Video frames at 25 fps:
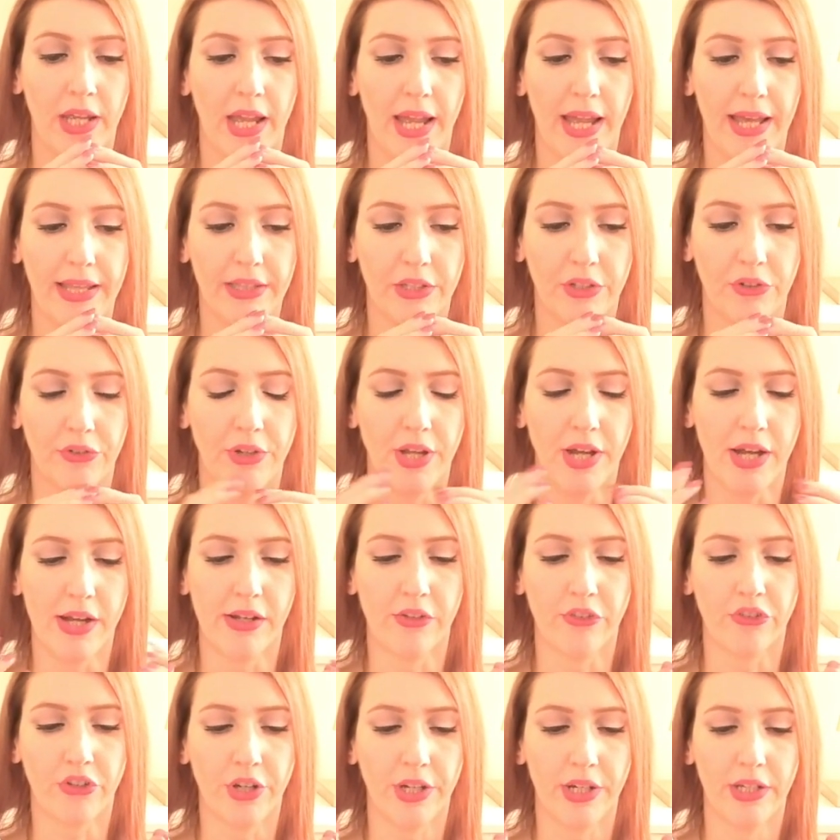And they're
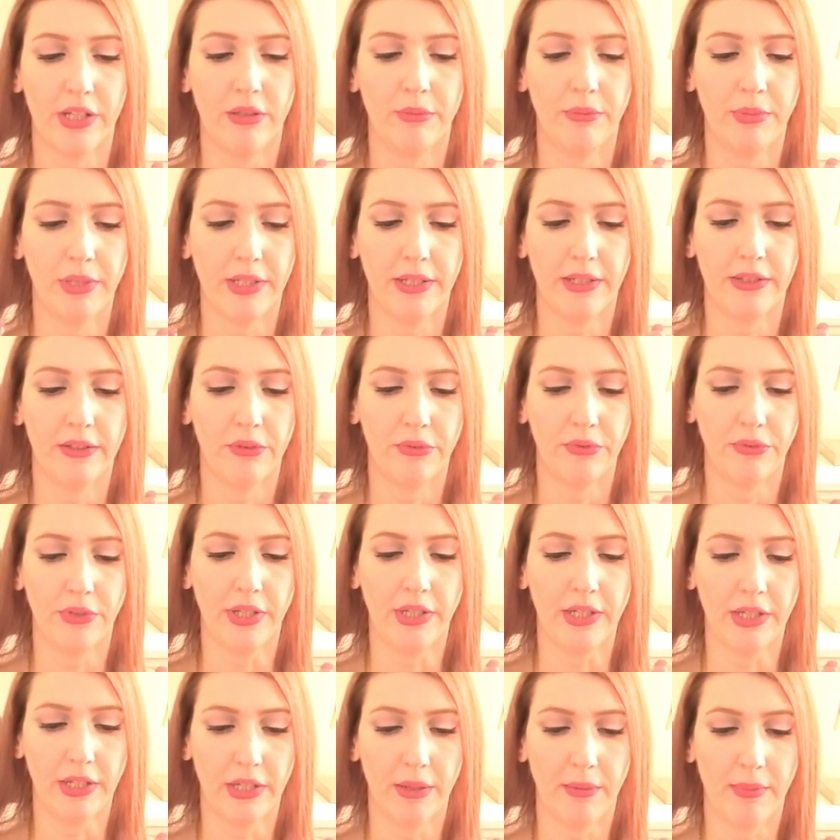not trying to be
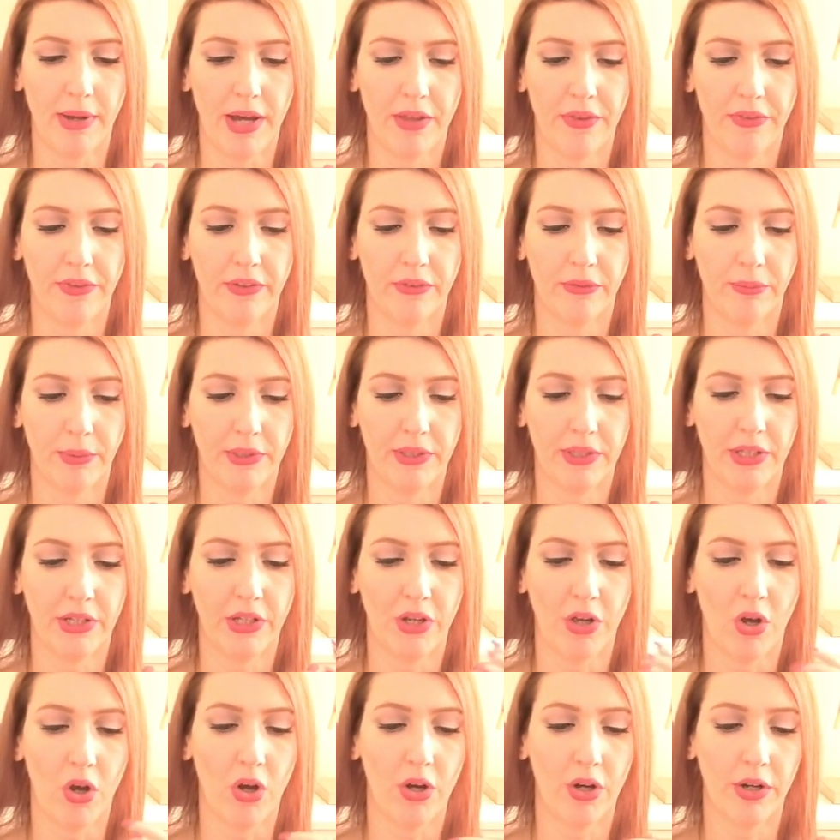defeated about this, but
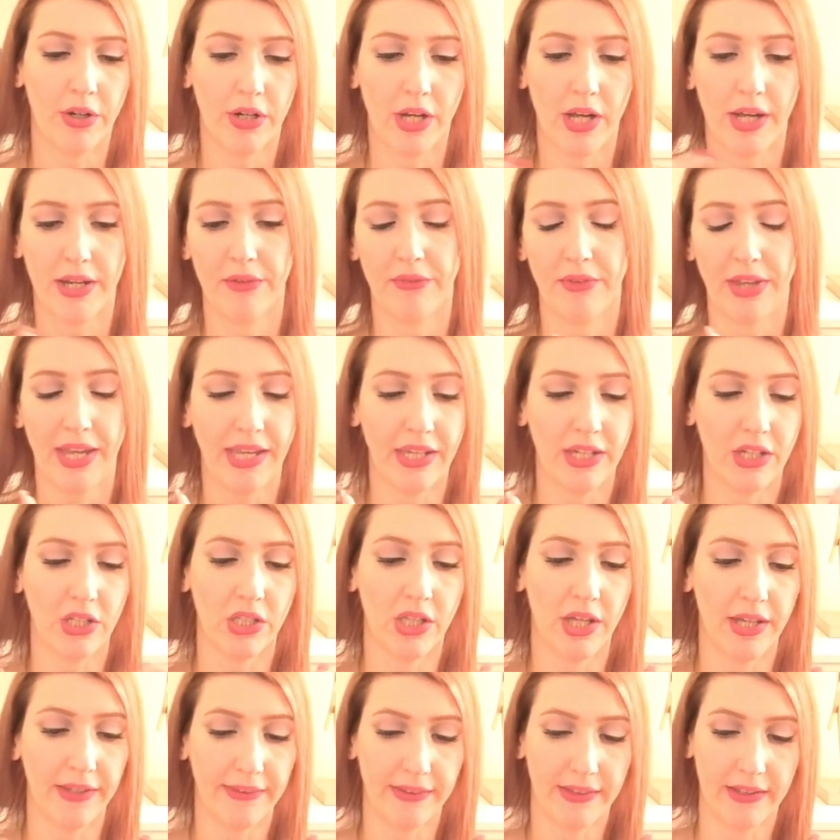they are kind of
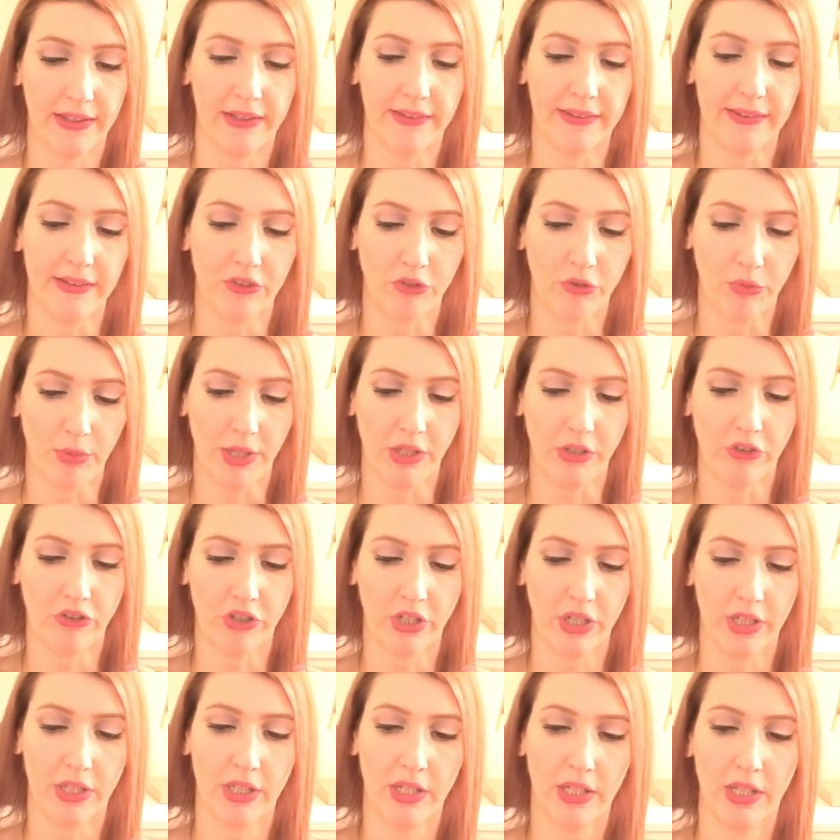analyzing the
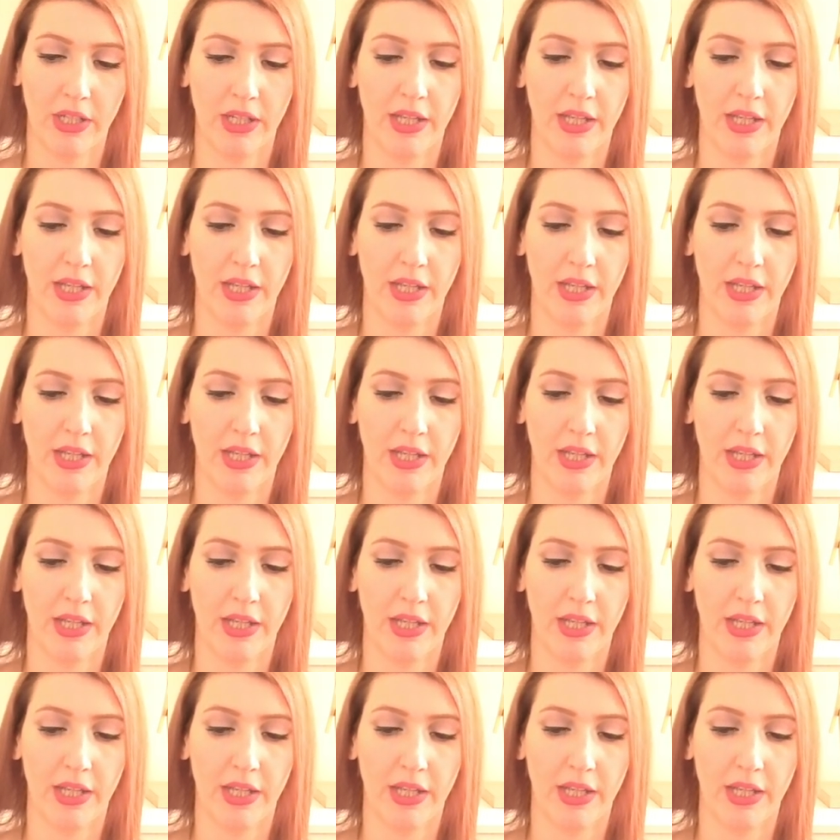situation.